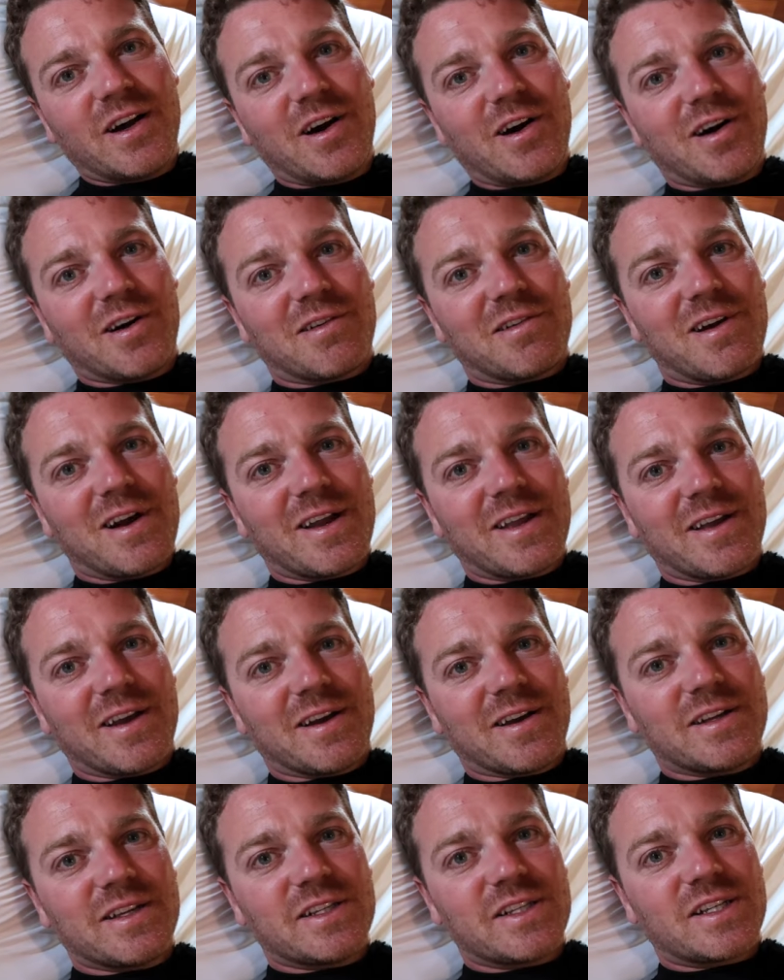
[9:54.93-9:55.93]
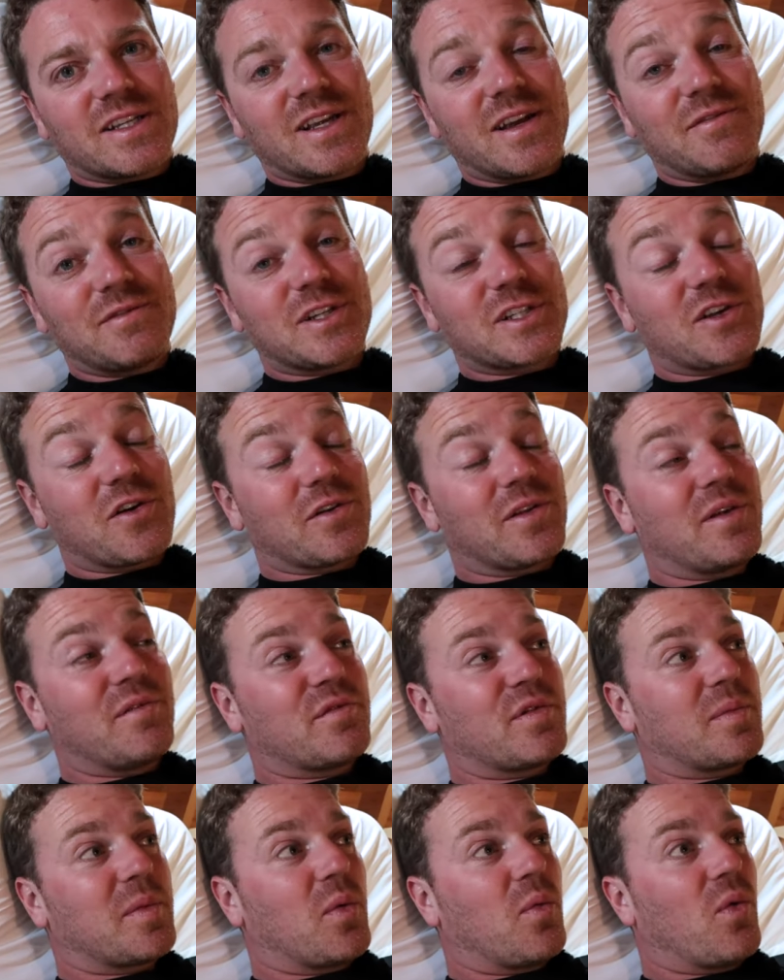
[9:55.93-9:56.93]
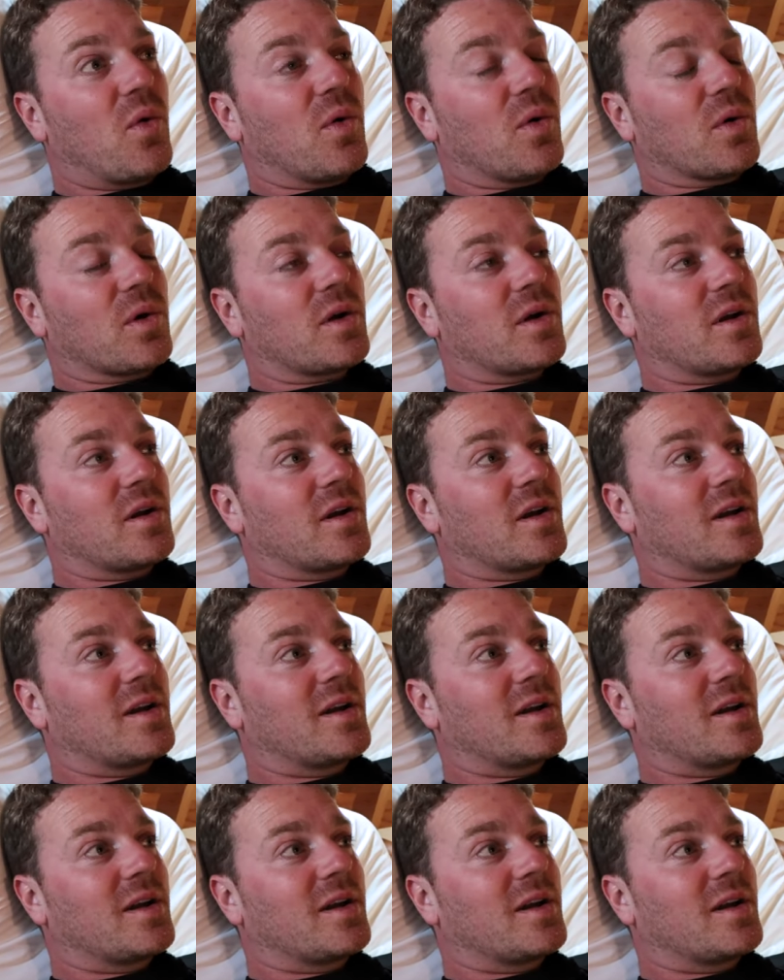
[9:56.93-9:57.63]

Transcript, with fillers: Alright guys, just got in from a walk,